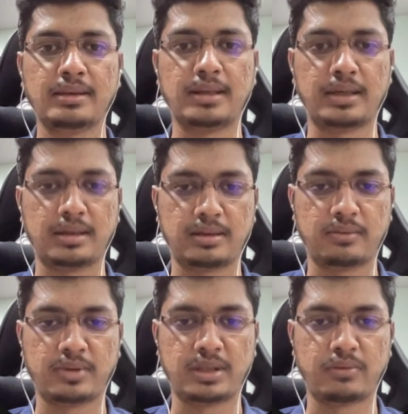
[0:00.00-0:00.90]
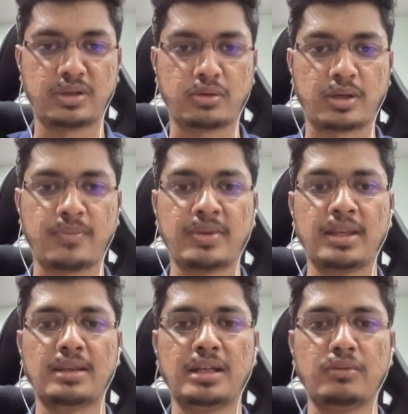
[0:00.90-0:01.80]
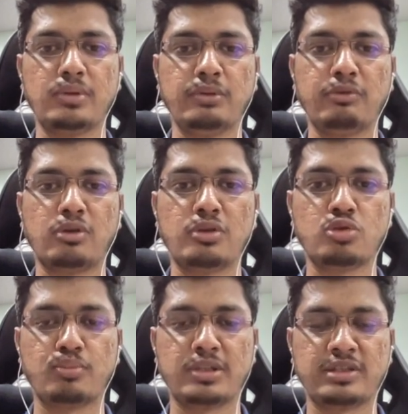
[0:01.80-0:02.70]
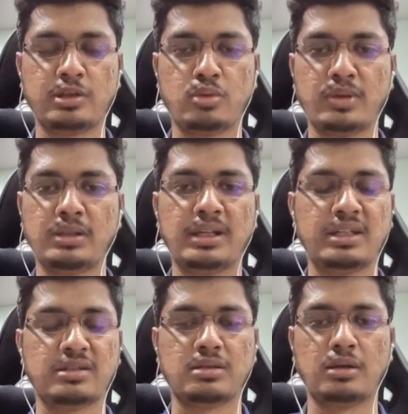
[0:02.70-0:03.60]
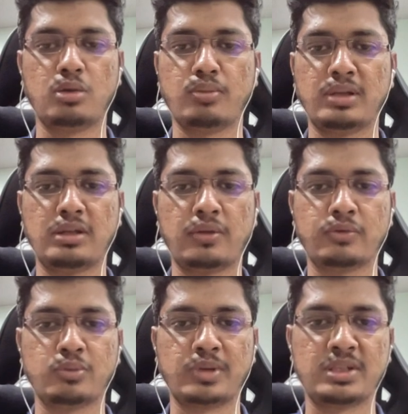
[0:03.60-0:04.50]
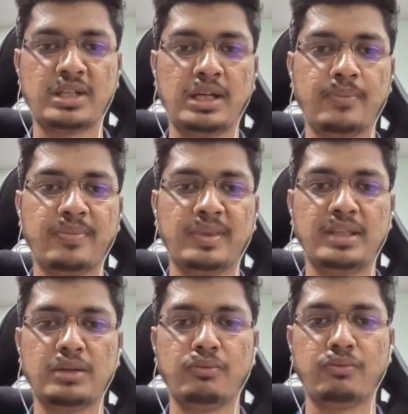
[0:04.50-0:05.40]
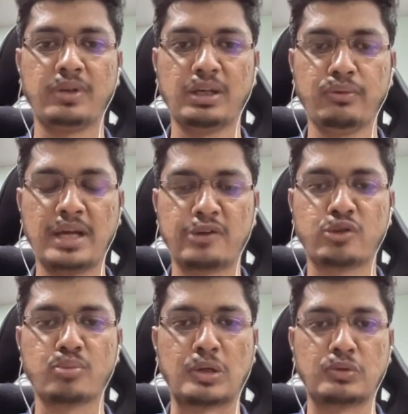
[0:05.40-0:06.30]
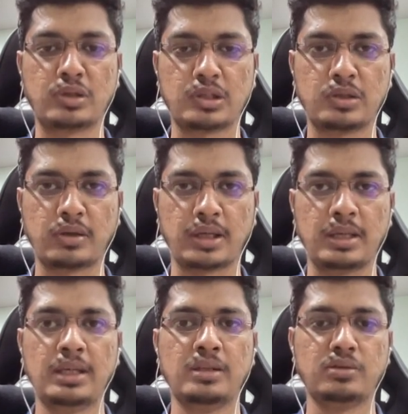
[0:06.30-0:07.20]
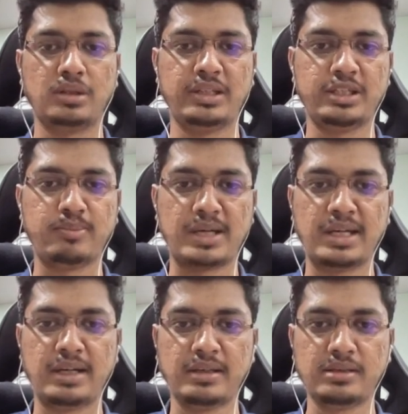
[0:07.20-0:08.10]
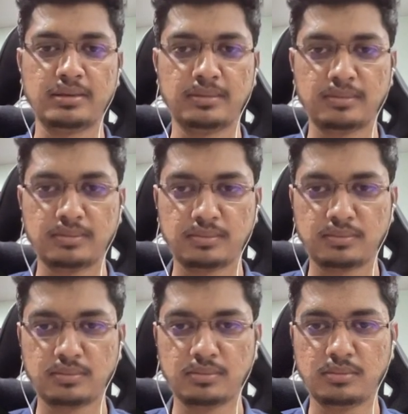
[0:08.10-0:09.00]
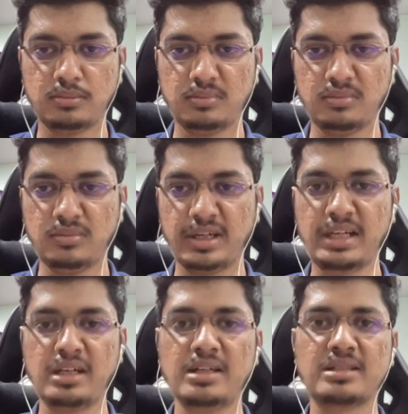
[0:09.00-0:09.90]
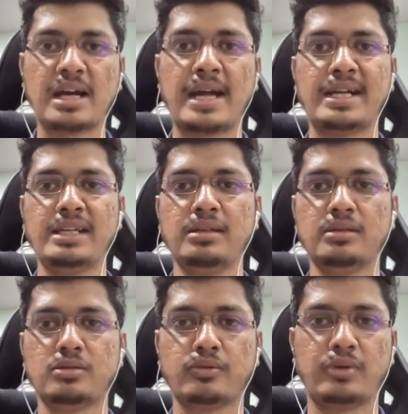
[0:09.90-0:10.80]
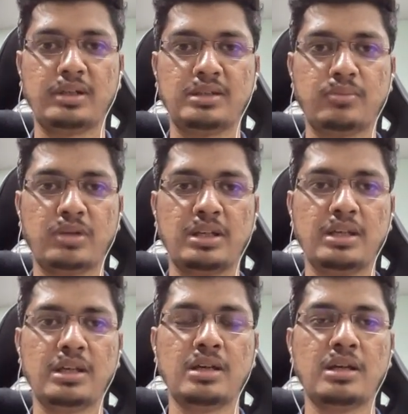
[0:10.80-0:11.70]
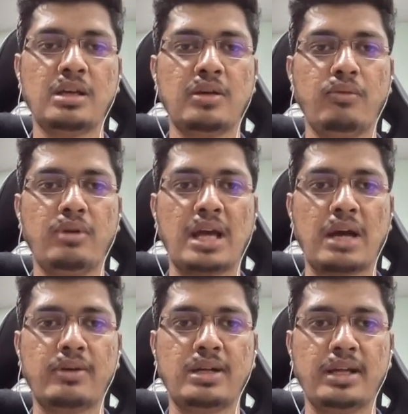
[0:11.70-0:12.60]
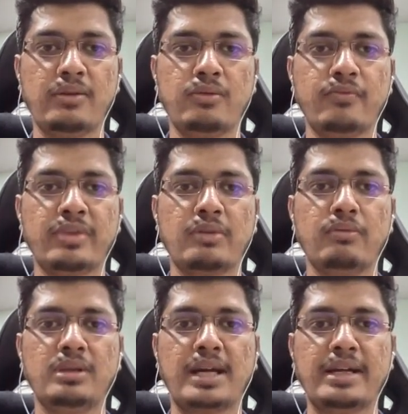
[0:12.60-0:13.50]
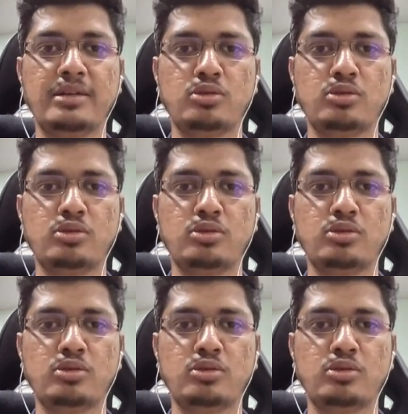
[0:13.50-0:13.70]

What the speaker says: Then where it went, okay, then we want superset domain, that is the domain of superset. Then where we have to mount, okay, so this part is, it needs ID. So for example, here we have a div with ID